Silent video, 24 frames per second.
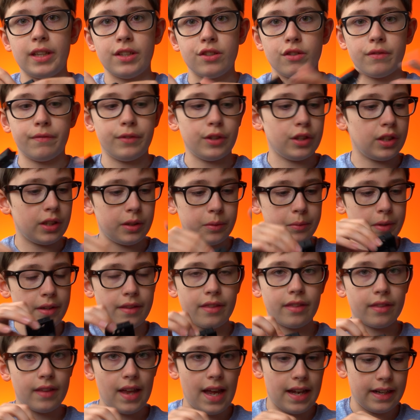interfering
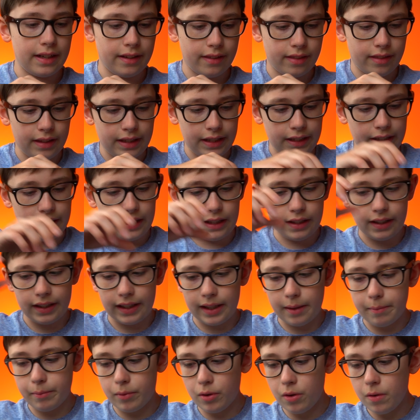with anything in the
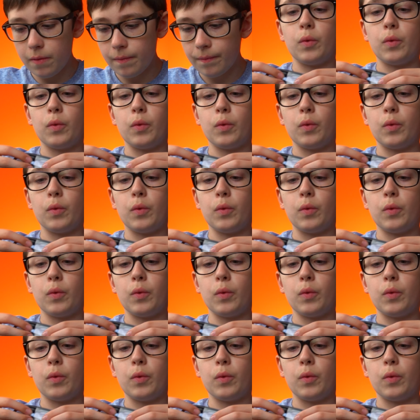gimbal.